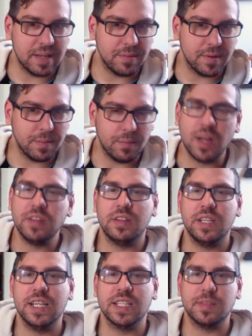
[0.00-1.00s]

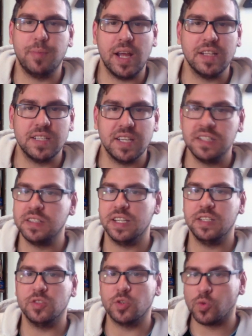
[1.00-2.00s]
monthly expenses
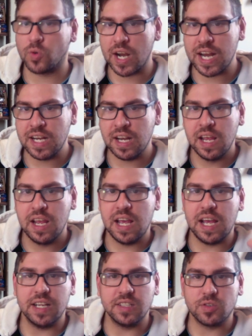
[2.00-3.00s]
is great,
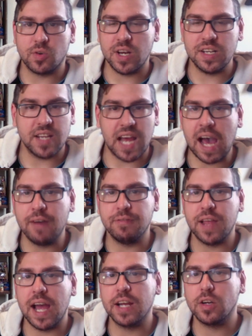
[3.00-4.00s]
and it's great to have
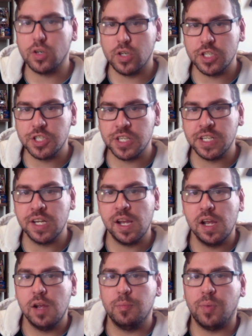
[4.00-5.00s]
that cushion,
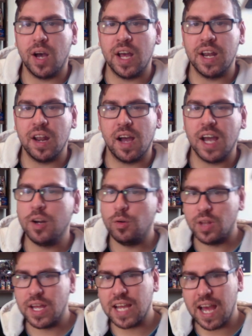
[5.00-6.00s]
but I don't
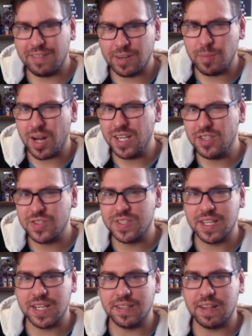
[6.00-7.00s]
like having money just
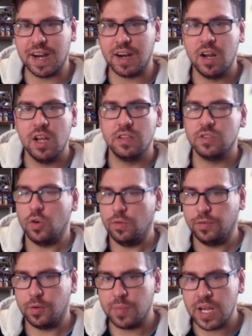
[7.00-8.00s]
sitting there. So
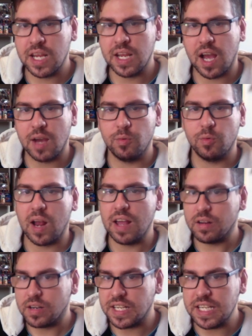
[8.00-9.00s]
for me, I would
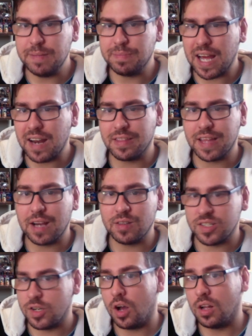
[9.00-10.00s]
rather keep that
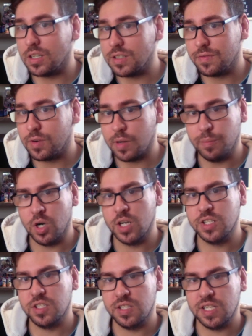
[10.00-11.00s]
$1,000 an
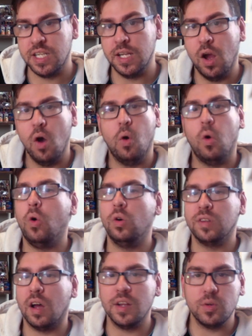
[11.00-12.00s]
emergency, hold
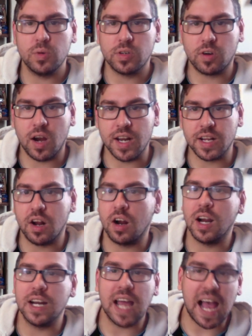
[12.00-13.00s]
on to a credit
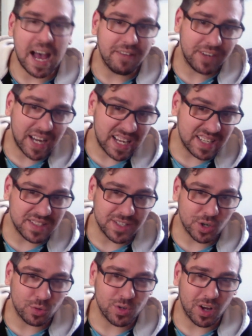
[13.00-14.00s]
card, have it at a
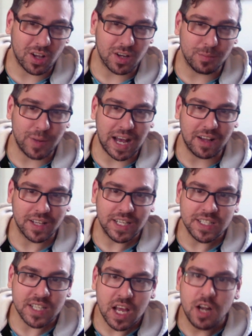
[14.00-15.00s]
$0
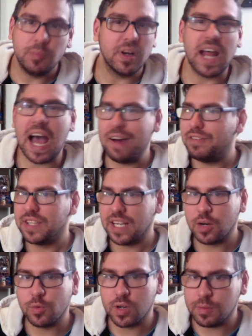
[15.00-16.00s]
balance, but have it
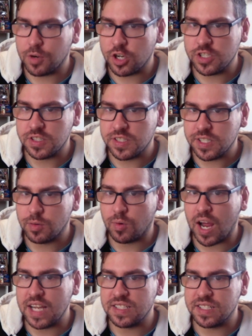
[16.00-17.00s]
there when an emergency
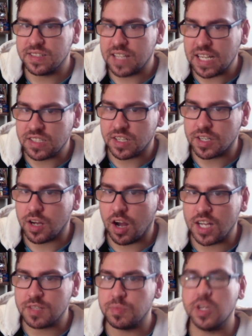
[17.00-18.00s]
arises that's going to
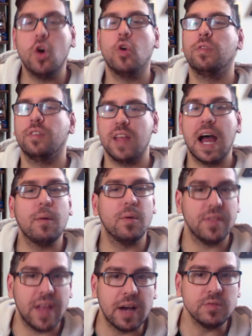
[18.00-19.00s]
cost me over that
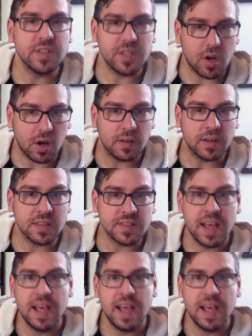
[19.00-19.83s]
$1,000,